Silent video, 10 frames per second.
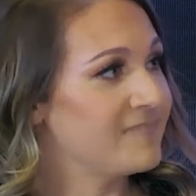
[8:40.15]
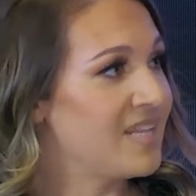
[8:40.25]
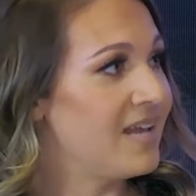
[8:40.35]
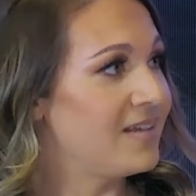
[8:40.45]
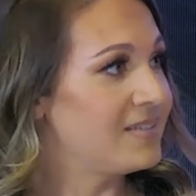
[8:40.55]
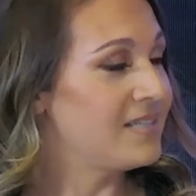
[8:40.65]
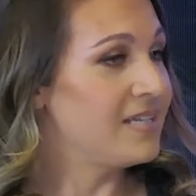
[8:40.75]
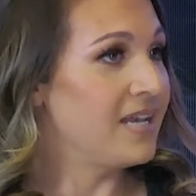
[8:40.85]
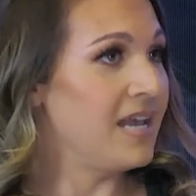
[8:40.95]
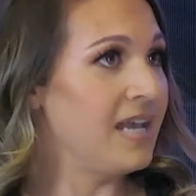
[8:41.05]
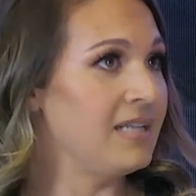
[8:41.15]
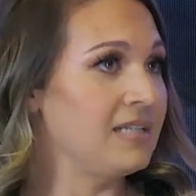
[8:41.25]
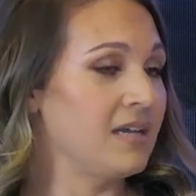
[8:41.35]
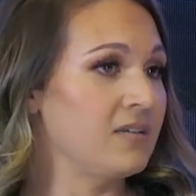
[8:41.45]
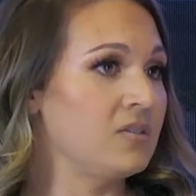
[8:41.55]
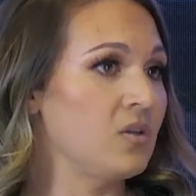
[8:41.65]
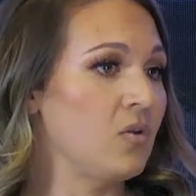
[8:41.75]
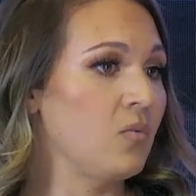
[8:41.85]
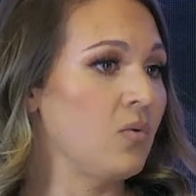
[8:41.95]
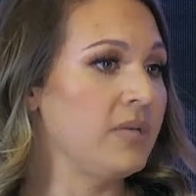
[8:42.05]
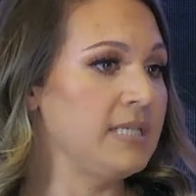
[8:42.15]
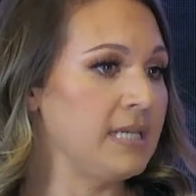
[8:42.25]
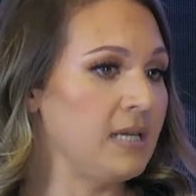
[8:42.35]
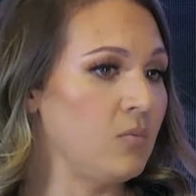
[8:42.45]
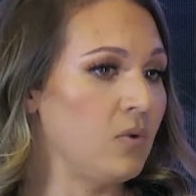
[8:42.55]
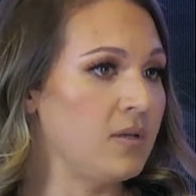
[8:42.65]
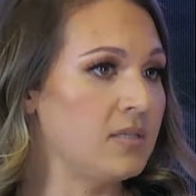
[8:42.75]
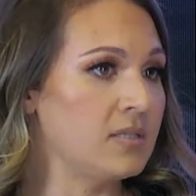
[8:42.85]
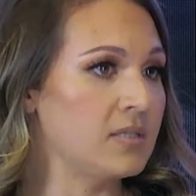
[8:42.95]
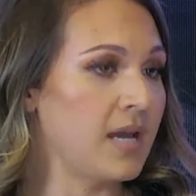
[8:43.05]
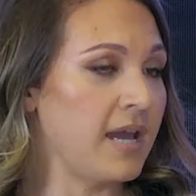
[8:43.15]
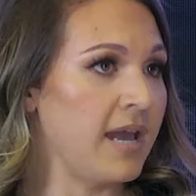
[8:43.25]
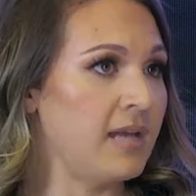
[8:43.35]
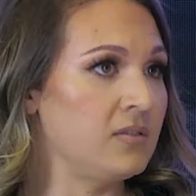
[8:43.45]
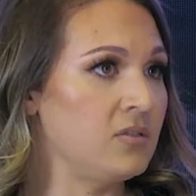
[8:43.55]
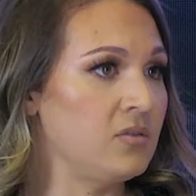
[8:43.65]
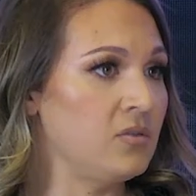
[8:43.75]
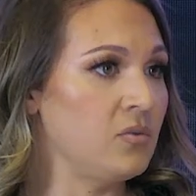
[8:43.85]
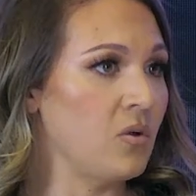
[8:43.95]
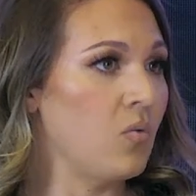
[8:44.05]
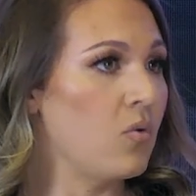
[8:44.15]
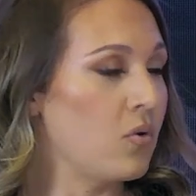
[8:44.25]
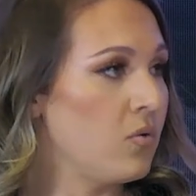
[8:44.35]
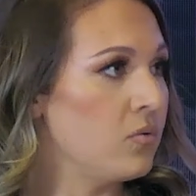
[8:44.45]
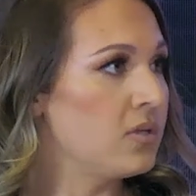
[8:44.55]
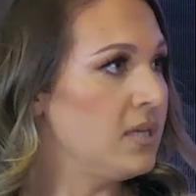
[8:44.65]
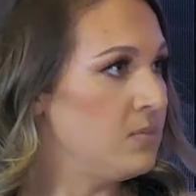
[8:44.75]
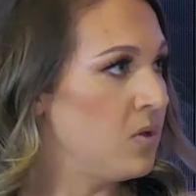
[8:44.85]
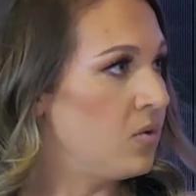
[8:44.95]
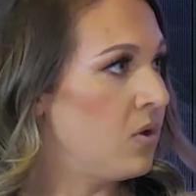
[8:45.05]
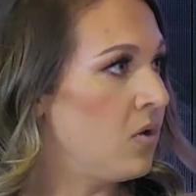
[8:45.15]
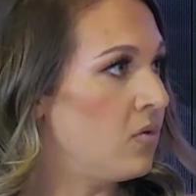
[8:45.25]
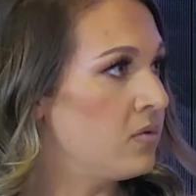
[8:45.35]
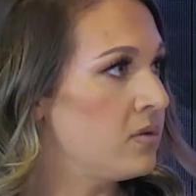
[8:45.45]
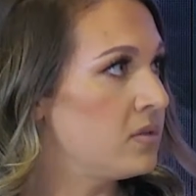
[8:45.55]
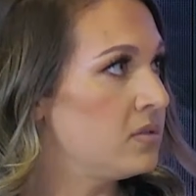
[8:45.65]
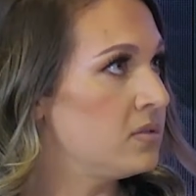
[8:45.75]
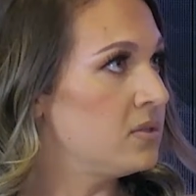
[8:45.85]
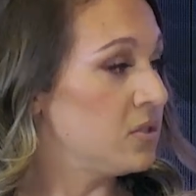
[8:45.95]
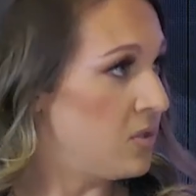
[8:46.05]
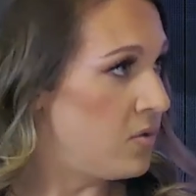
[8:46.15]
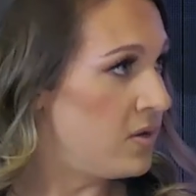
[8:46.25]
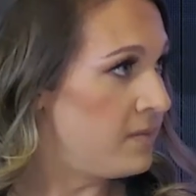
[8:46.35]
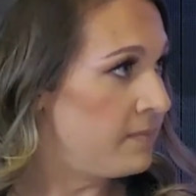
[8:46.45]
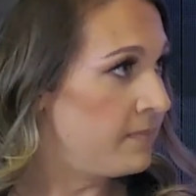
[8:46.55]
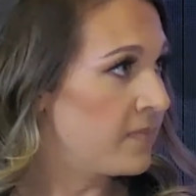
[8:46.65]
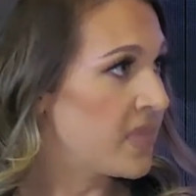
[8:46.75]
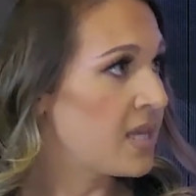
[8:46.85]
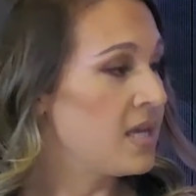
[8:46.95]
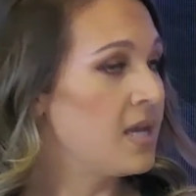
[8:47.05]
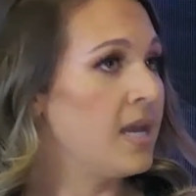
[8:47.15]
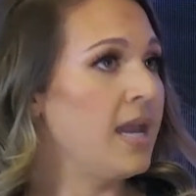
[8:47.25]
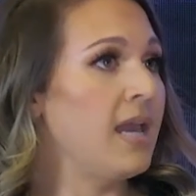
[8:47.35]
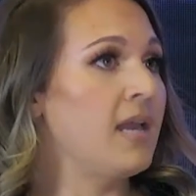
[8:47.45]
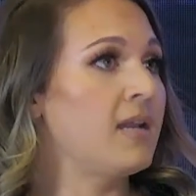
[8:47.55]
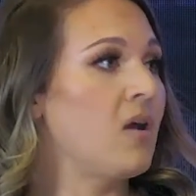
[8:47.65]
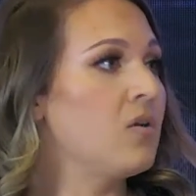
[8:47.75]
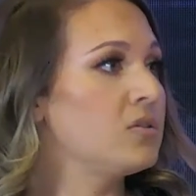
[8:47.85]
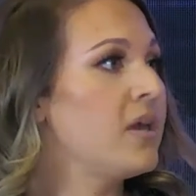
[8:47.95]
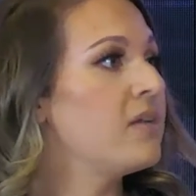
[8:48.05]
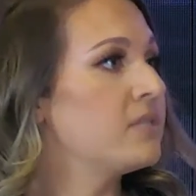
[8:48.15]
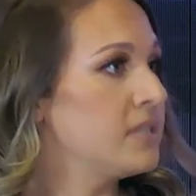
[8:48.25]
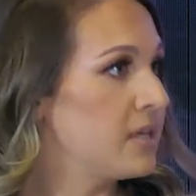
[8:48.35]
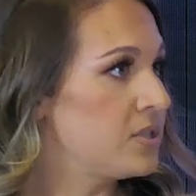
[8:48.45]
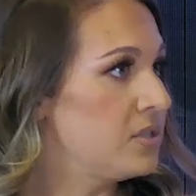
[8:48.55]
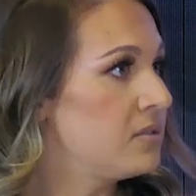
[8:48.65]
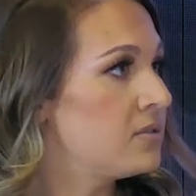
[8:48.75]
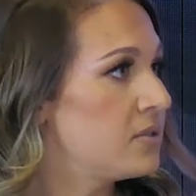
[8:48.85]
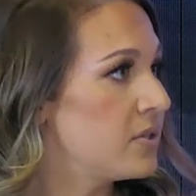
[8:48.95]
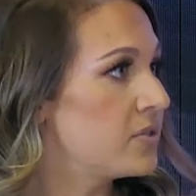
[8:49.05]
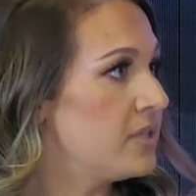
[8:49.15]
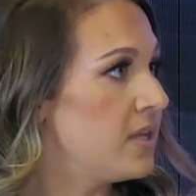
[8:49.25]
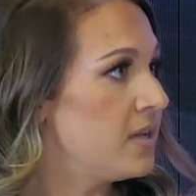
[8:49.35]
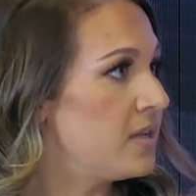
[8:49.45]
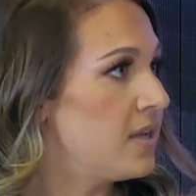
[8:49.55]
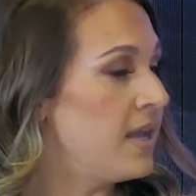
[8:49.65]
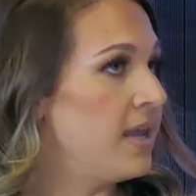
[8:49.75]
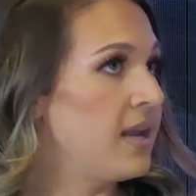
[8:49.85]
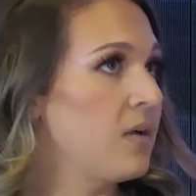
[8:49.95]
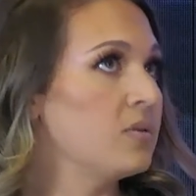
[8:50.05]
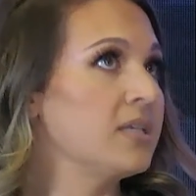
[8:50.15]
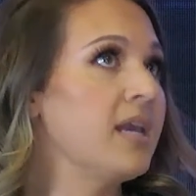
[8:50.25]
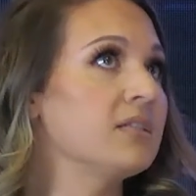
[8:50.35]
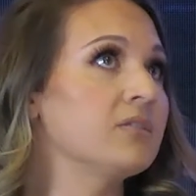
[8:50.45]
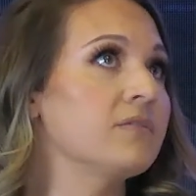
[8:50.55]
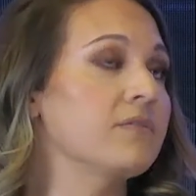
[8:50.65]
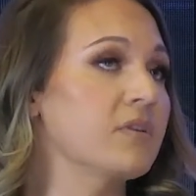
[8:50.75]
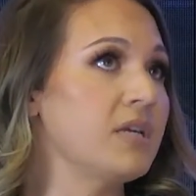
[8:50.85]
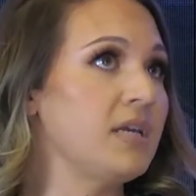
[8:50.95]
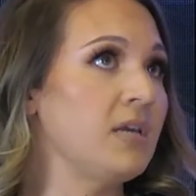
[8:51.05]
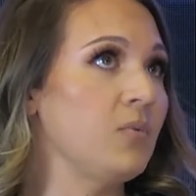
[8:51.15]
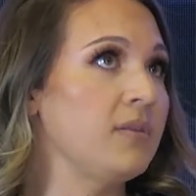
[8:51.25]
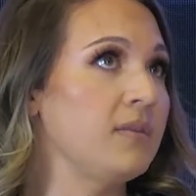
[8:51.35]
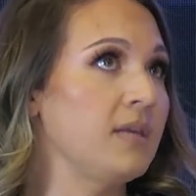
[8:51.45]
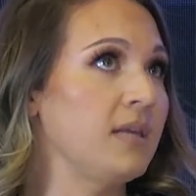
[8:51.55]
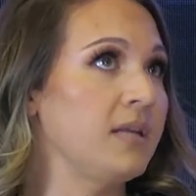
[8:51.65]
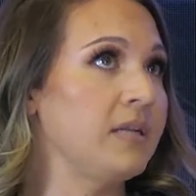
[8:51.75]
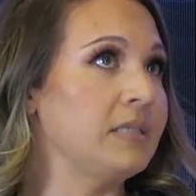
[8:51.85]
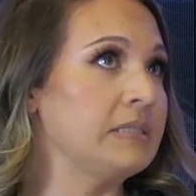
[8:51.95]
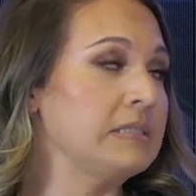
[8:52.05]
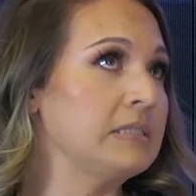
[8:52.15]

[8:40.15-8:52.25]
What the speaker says: Yeah. And so what we did was I had to do an oral chemo called Xeloda. And I also had a resection surgery done. And I was cancer-free within